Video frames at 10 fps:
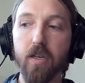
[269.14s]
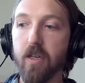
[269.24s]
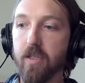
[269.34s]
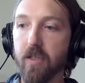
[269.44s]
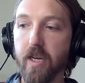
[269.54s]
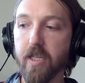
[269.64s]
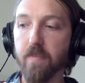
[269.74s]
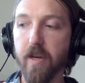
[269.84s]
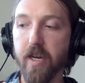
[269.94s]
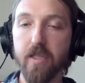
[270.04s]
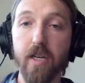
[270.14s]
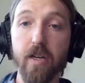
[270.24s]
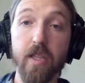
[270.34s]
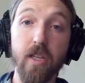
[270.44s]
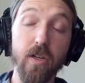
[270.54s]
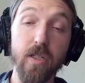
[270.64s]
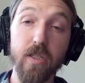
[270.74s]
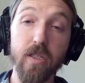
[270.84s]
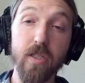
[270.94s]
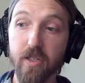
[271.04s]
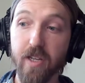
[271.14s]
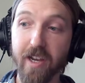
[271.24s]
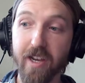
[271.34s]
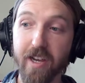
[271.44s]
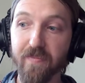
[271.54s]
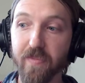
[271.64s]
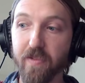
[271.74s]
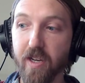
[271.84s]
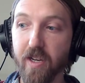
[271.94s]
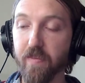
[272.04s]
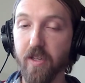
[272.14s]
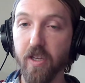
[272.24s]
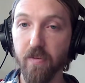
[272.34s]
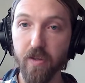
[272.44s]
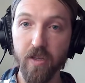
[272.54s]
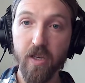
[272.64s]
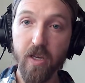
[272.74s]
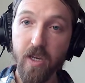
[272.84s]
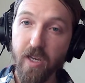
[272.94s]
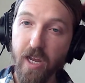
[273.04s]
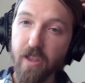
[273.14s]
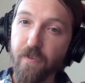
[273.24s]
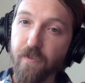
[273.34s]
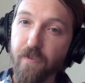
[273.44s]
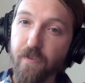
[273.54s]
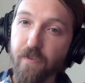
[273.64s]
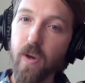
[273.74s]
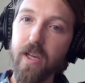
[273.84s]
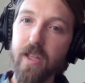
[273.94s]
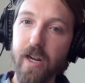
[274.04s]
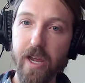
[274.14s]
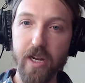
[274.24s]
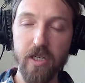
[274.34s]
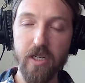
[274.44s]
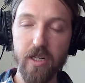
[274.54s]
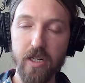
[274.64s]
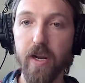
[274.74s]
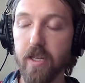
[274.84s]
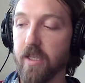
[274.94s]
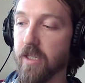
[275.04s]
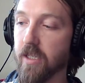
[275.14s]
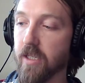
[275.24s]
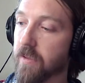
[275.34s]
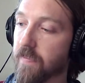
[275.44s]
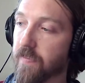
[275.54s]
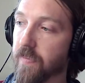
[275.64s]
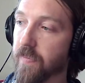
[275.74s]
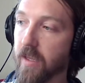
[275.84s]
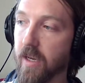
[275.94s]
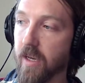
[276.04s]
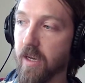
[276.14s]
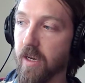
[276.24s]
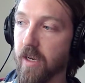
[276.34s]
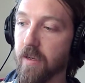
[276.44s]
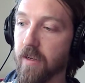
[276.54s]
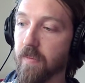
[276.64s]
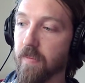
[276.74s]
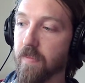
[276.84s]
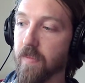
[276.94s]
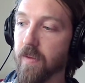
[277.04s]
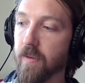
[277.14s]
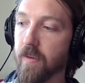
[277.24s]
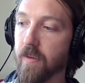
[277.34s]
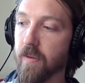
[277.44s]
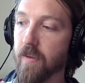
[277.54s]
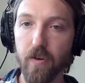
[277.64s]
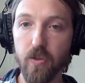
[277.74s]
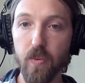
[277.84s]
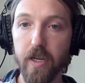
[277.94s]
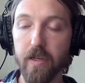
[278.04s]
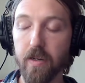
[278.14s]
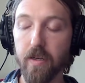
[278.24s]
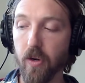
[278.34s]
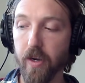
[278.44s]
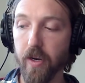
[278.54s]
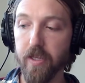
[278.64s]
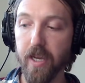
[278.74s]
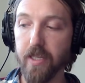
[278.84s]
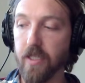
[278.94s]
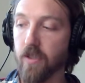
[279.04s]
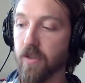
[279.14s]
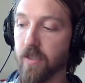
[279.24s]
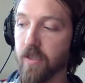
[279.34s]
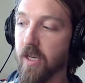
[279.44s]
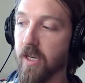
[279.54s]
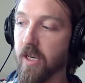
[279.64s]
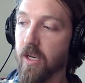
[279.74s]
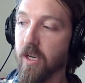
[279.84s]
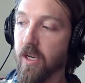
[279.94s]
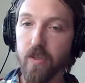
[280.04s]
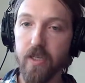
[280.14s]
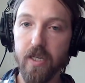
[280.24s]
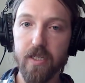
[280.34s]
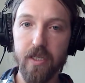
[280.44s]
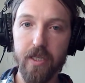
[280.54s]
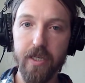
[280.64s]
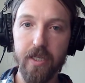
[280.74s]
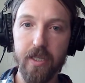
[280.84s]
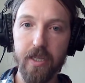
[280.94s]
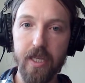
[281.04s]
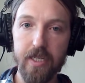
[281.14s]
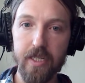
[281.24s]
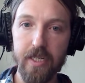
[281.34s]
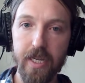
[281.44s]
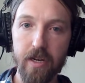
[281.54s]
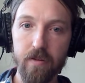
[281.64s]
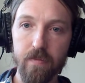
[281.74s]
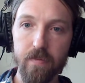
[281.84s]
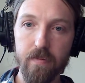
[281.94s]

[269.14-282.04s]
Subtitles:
So that's my style. And there is another style. The other one, kind of the first way that I actually created these, like the first one I created with the 18 holes, was I slid this down,